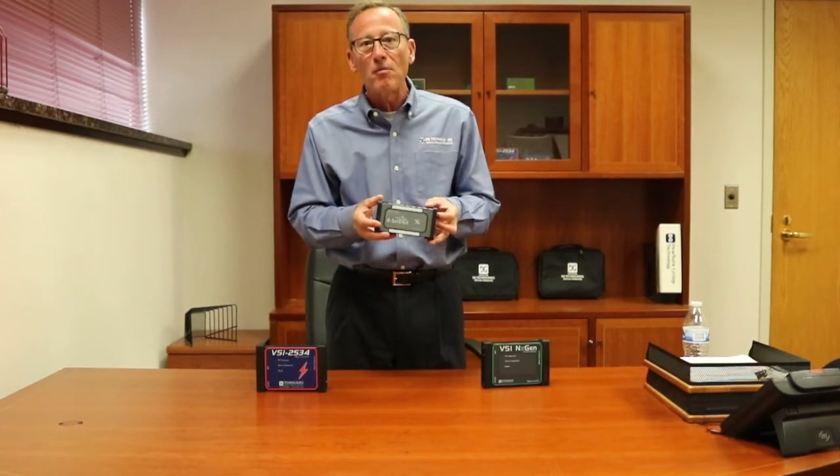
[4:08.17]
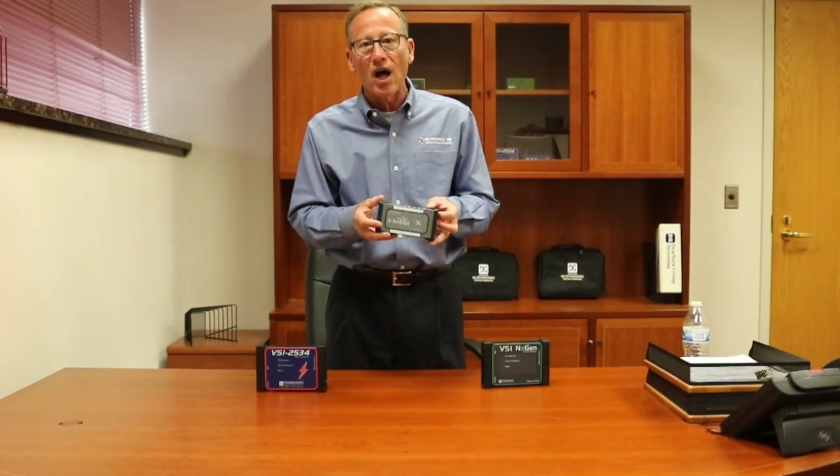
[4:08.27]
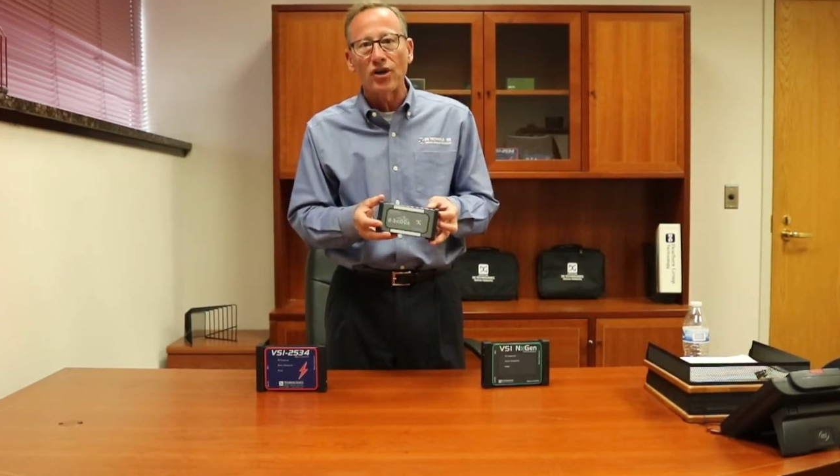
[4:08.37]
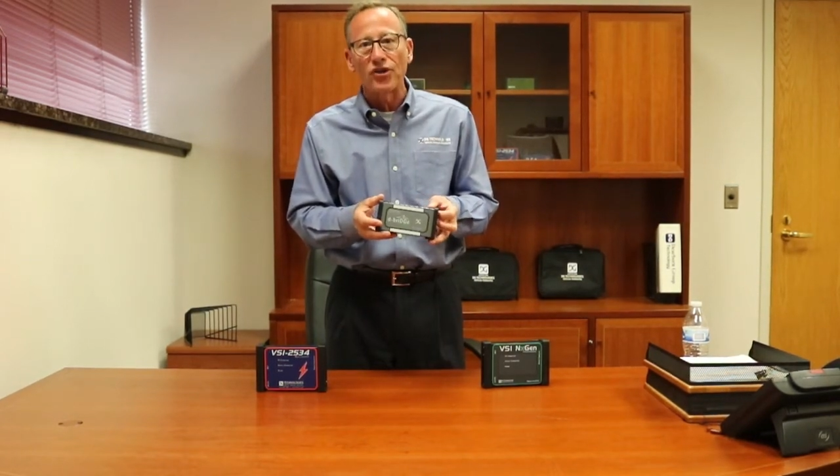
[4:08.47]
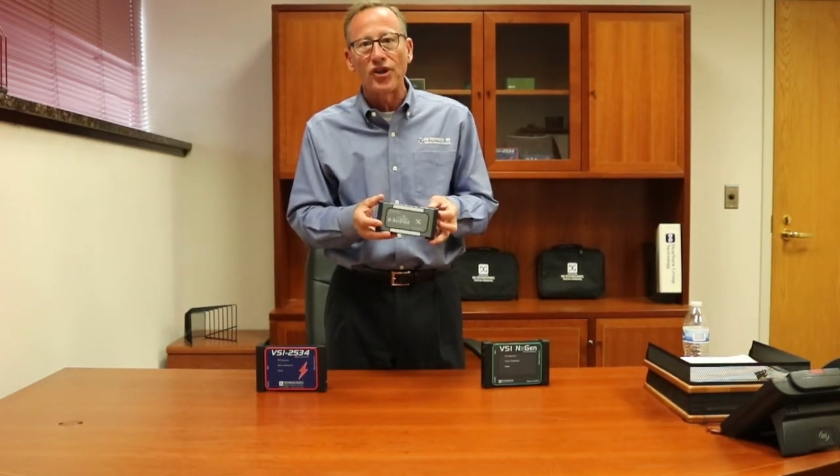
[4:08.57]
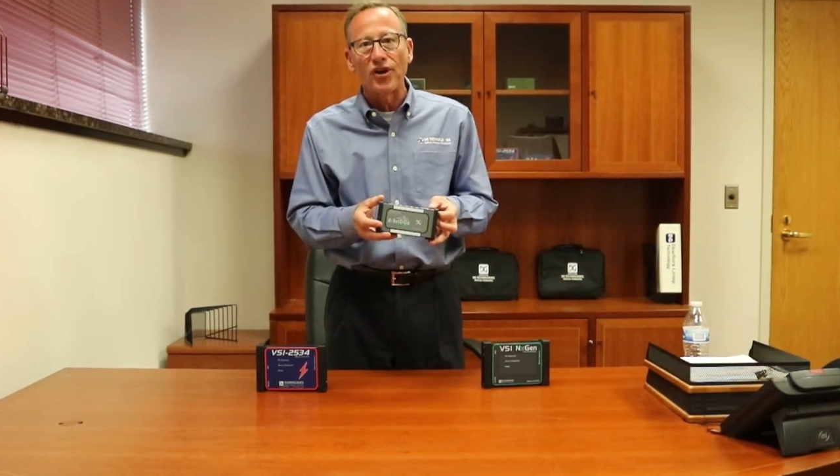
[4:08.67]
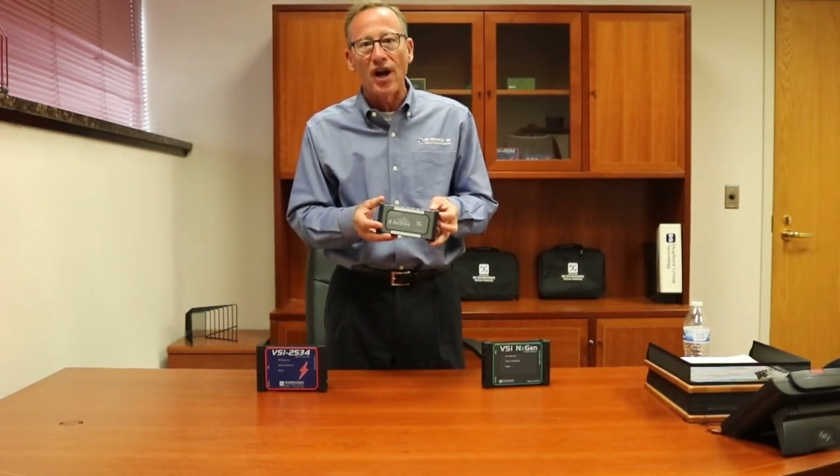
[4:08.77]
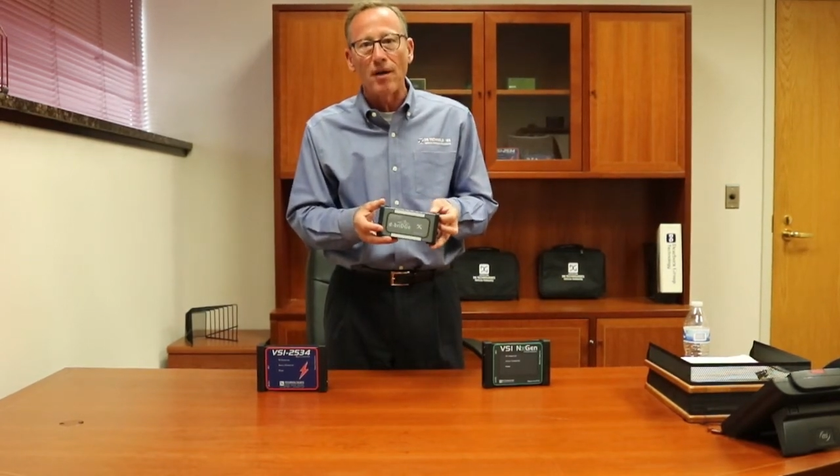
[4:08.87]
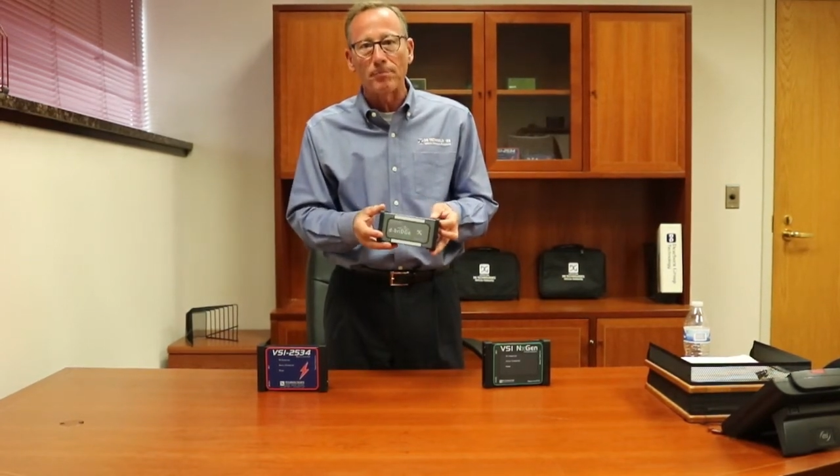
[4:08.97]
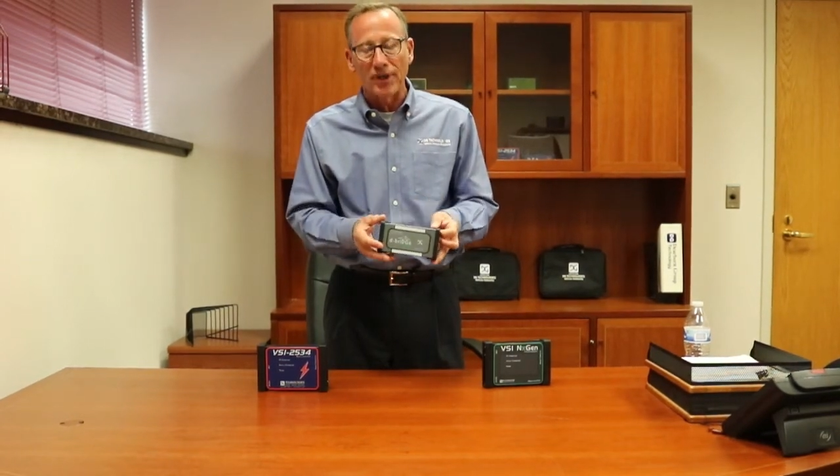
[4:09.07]
year
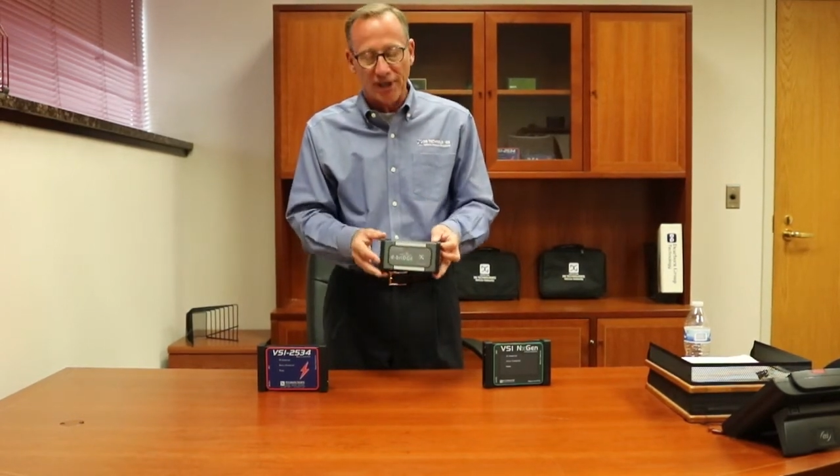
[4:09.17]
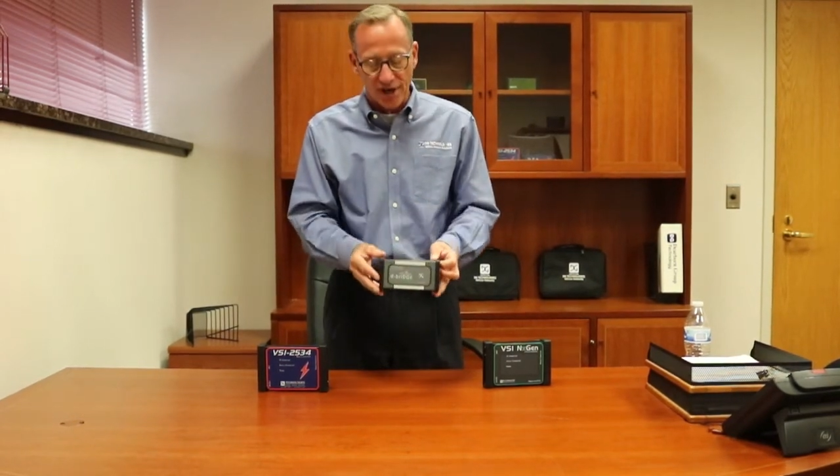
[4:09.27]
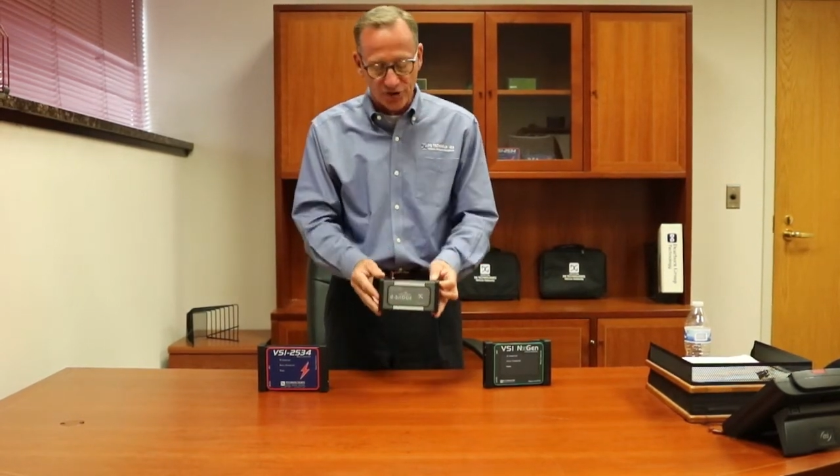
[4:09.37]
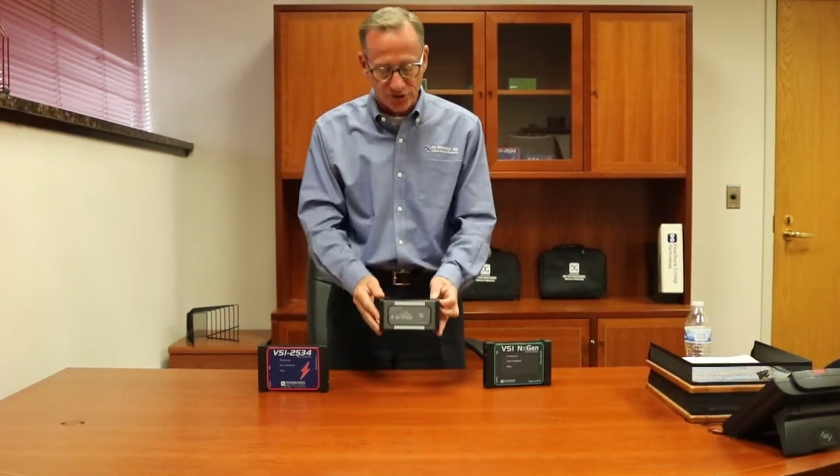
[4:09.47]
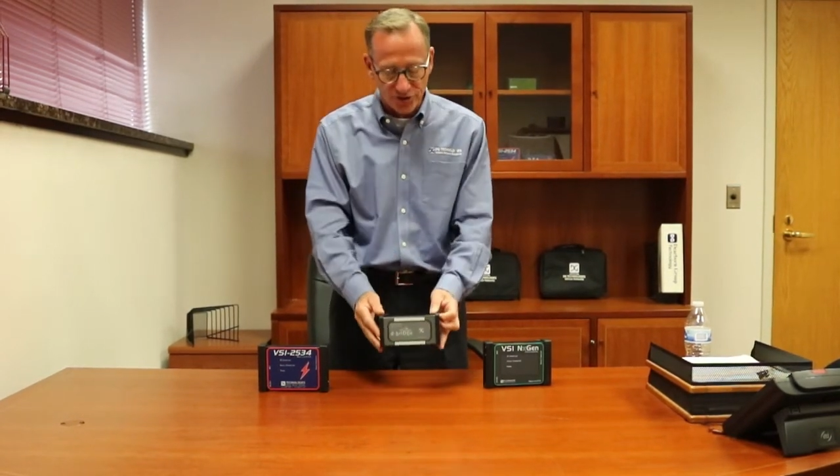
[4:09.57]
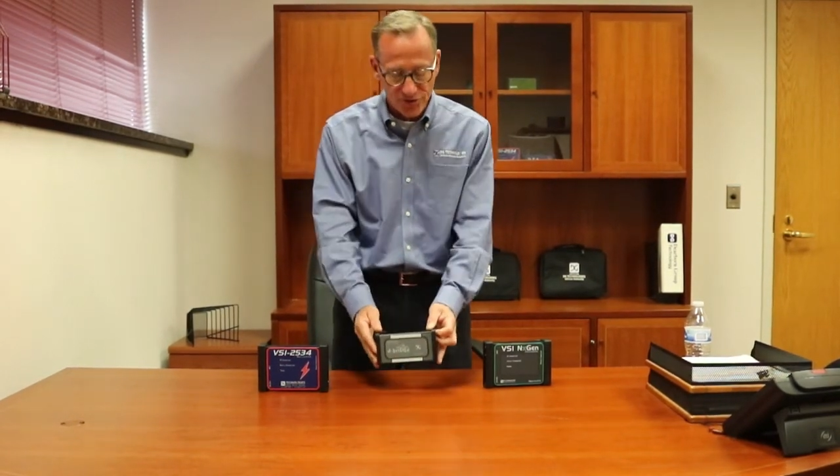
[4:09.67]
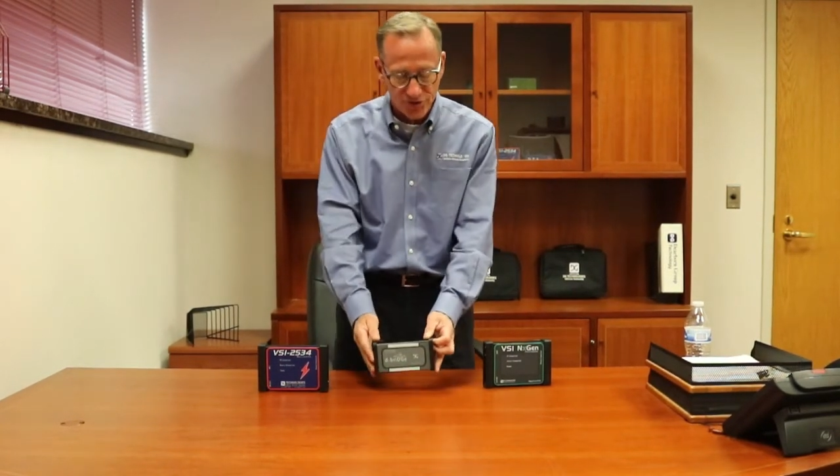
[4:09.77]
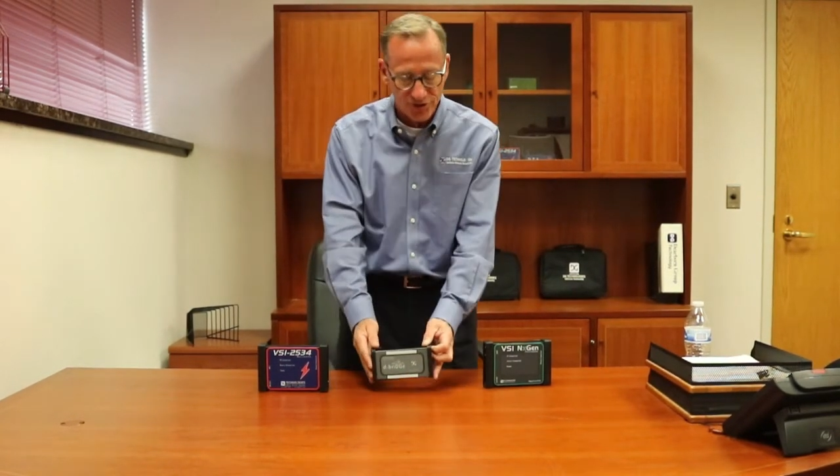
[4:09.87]
applications.